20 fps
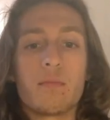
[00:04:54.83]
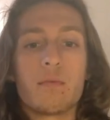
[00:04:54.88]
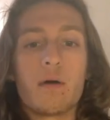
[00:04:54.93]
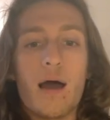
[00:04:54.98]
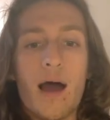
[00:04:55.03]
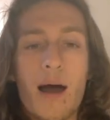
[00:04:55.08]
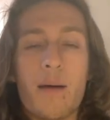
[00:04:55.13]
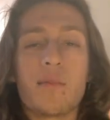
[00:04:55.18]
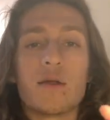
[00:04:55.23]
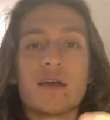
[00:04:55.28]

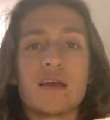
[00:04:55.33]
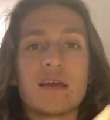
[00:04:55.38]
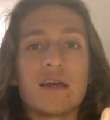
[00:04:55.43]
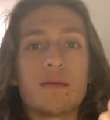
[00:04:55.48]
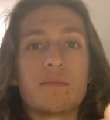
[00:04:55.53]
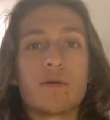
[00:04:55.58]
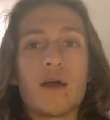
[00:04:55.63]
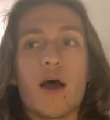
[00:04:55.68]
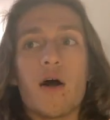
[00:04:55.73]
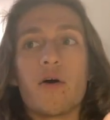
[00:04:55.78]
I'm going to
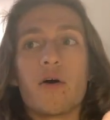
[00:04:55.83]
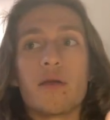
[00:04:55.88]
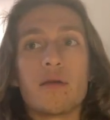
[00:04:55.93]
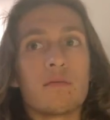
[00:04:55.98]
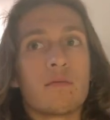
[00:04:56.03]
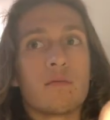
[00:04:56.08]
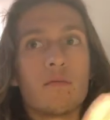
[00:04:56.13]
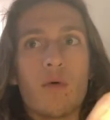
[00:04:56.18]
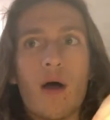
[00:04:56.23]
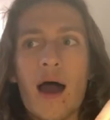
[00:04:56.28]
keep
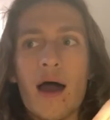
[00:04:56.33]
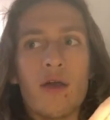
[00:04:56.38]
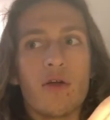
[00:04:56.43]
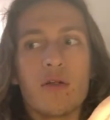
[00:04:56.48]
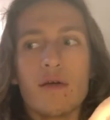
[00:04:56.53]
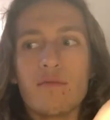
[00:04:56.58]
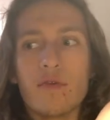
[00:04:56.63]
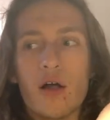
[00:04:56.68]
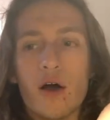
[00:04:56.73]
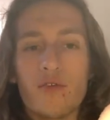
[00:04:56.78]
going. I don't
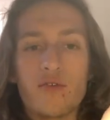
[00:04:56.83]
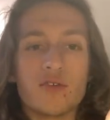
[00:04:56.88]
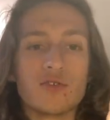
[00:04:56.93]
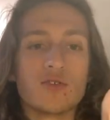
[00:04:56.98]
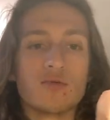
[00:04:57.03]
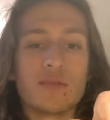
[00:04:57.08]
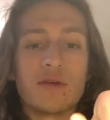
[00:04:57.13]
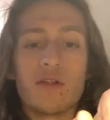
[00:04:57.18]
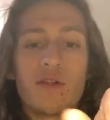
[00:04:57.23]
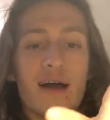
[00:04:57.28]
even know if this
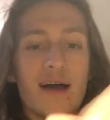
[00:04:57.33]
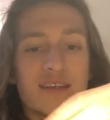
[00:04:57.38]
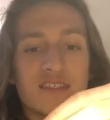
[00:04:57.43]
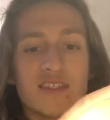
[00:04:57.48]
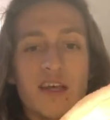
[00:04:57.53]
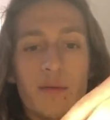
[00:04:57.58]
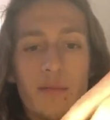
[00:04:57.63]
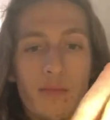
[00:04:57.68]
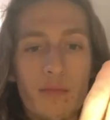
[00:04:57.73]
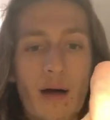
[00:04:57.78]
will be the last
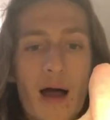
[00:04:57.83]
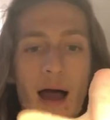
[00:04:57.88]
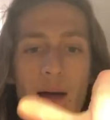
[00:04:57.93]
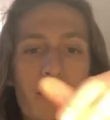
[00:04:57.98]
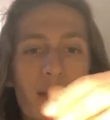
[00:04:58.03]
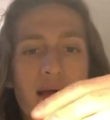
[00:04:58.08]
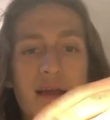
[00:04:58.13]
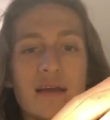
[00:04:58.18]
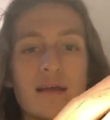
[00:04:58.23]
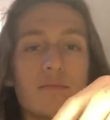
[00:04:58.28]
sip. I
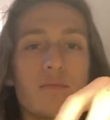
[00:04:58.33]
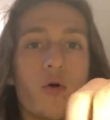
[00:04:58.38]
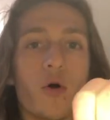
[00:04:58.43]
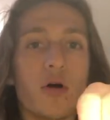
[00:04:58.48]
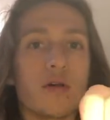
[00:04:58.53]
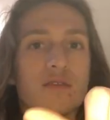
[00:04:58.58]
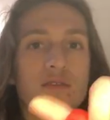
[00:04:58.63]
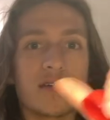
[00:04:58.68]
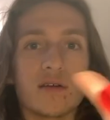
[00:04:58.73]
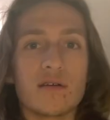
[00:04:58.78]
might need
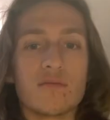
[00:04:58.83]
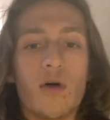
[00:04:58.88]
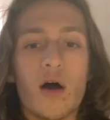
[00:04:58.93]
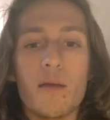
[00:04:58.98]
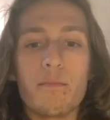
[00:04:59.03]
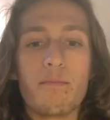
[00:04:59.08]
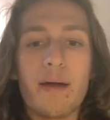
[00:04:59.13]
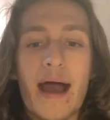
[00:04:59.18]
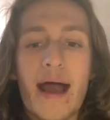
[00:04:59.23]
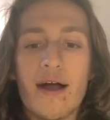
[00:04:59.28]
more to
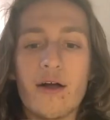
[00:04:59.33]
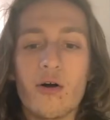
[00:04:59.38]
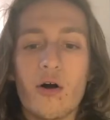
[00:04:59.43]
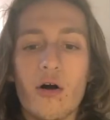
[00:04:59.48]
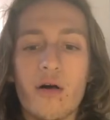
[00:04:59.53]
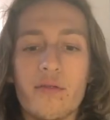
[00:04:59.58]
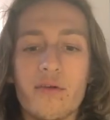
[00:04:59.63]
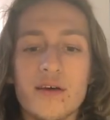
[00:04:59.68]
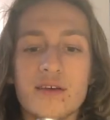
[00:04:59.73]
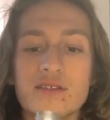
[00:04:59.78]
unpack
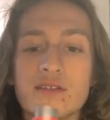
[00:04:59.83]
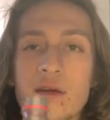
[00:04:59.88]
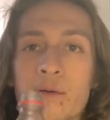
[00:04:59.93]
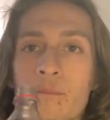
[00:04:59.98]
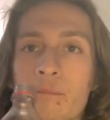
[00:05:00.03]
all this.